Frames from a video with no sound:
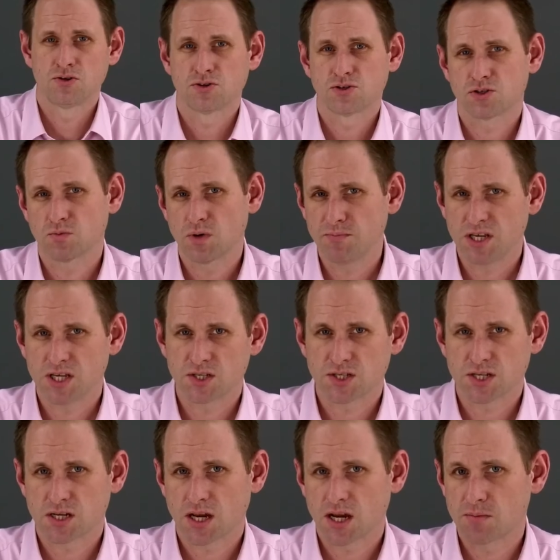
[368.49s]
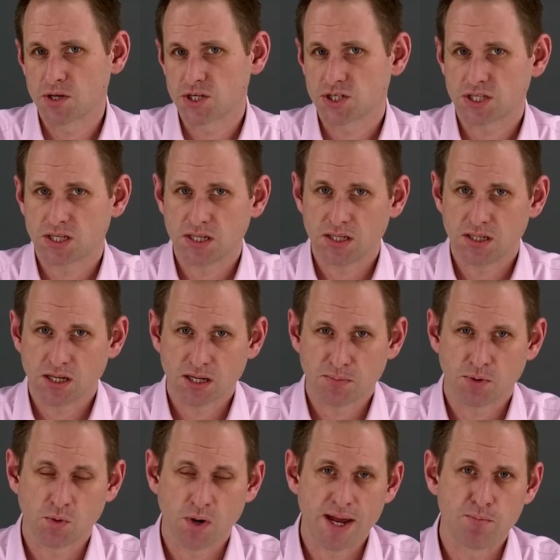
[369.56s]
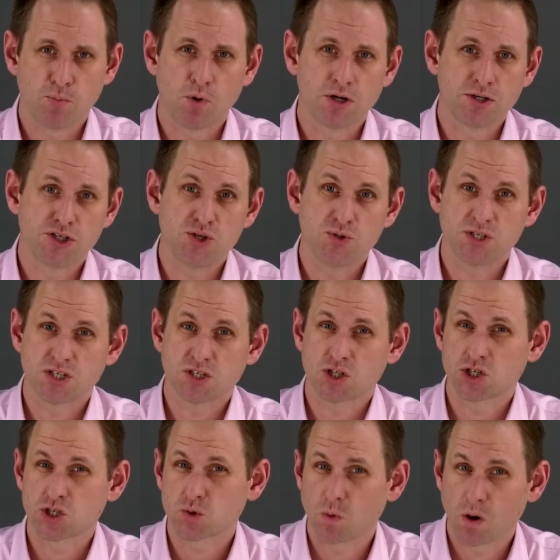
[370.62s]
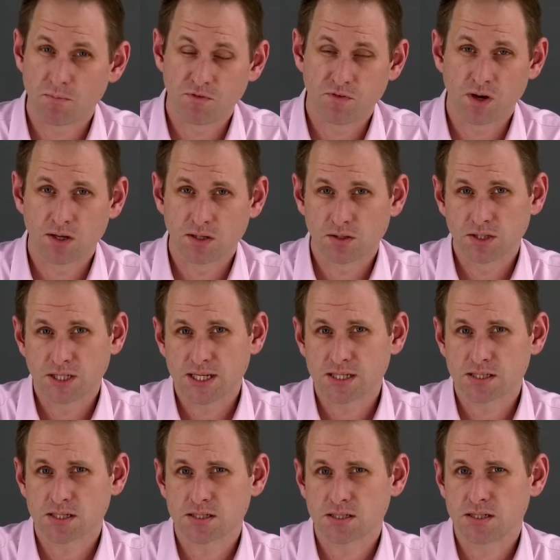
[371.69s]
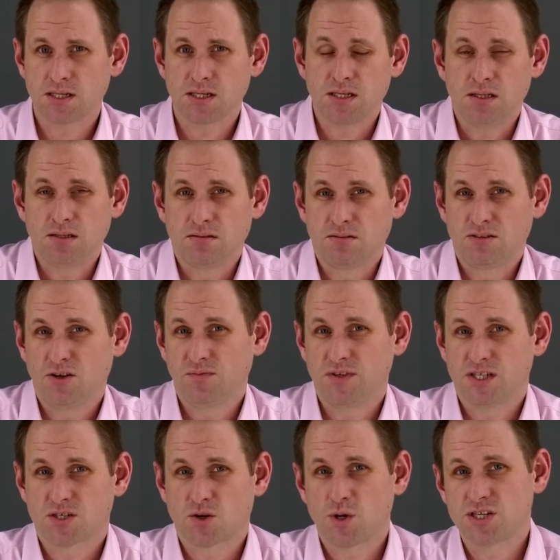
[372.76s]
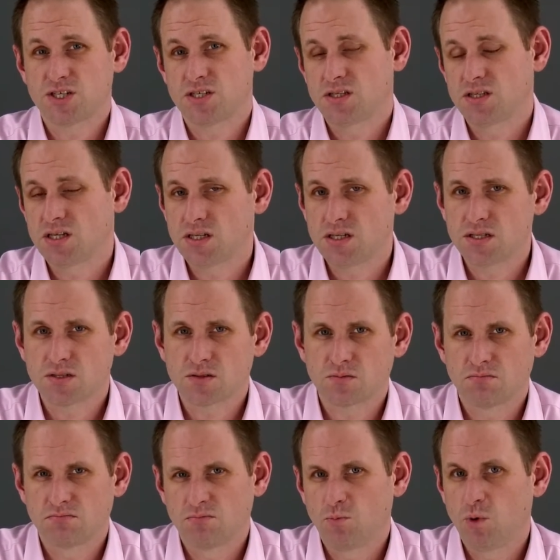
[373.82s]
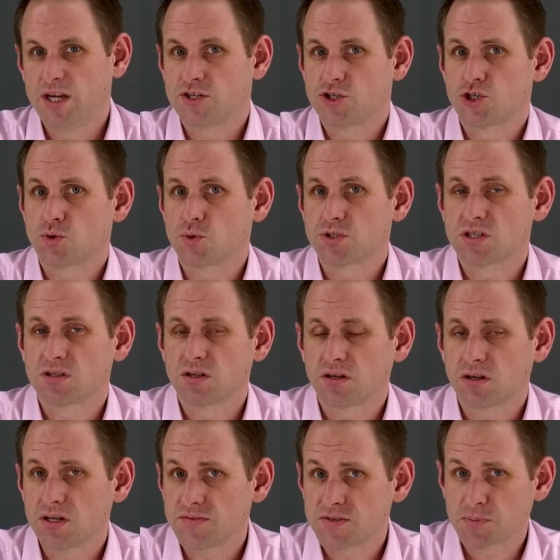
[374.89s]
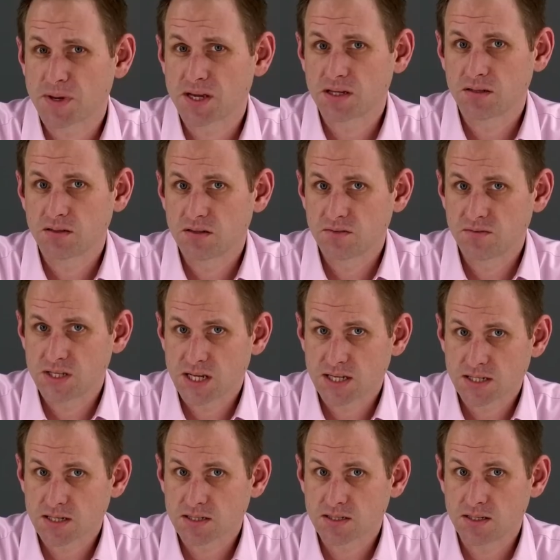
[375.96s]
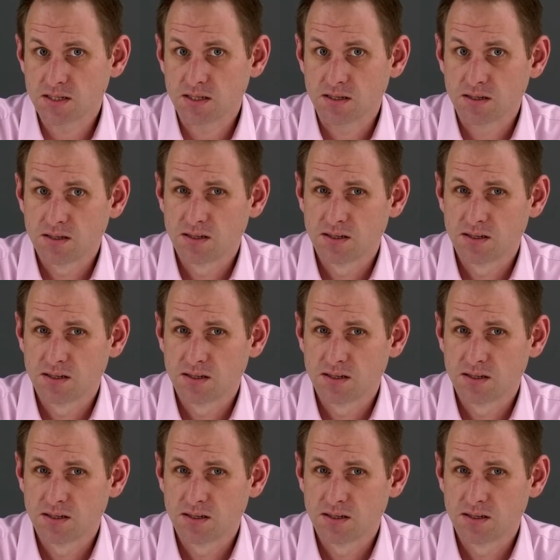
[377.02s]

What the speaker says: So when we consider how much the Apple M1 uses the swap file on the SSD, the obvious question then is, will it shorten the lifespan of the SSD?